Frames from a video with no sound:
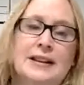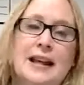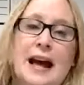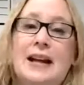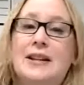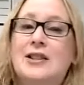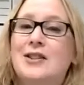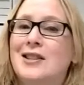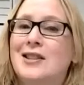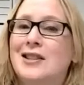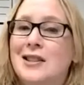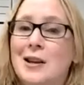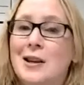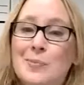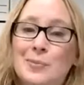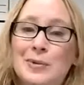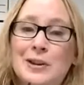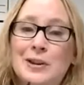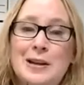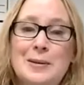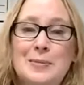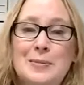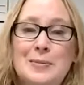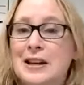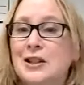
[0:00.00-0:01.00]
That
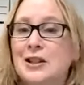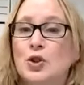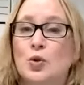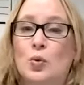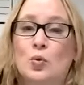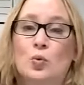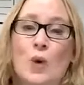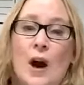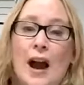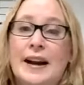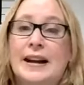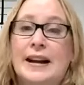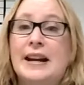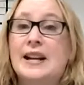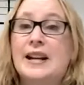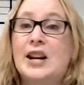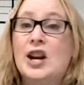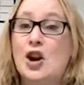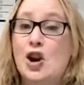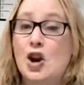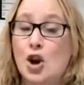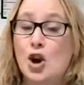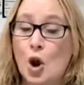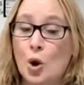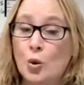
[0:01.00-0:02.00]
simply means writing
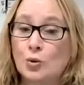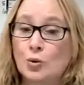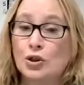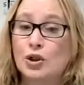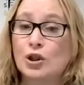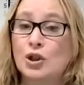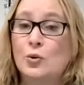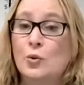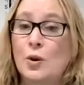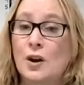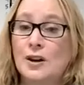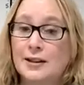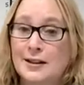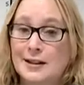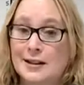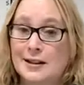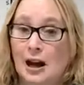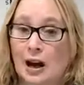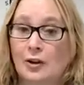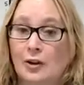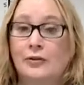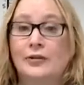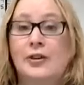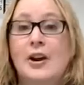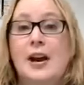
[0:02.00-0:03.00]
notes to
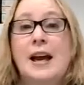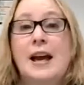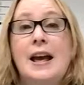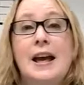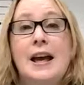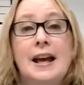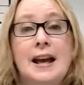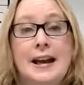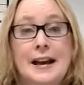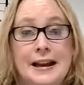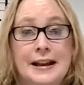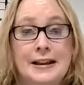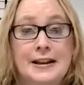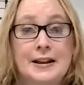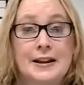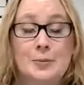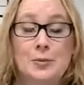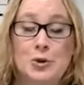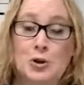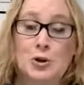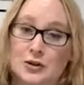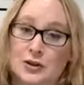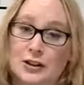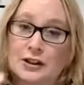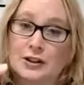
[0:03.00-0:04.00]
ourselves in the
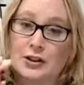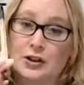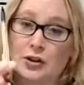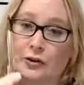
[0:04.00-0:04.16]
music.